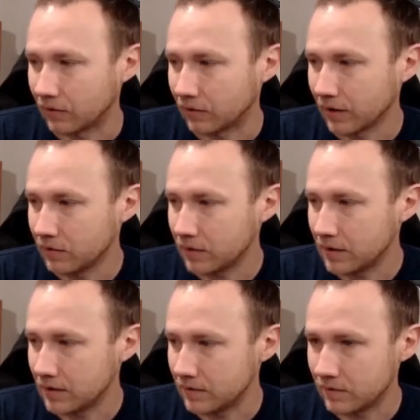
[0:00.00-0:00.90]
So I can do
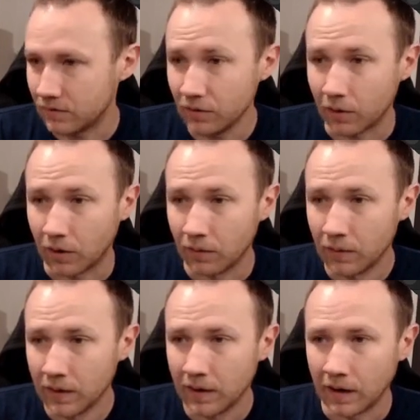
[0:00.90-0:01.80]
keys zero.
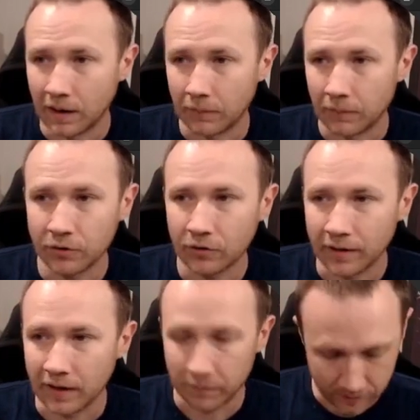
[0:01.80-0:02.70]
Um, so let's try
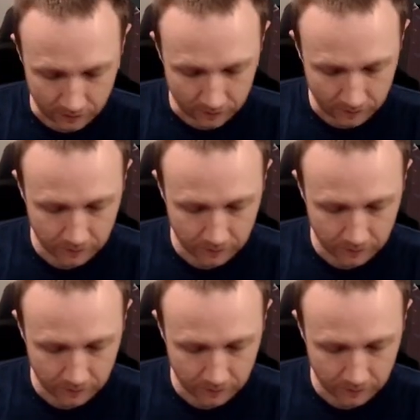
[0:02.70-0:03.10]
that up here.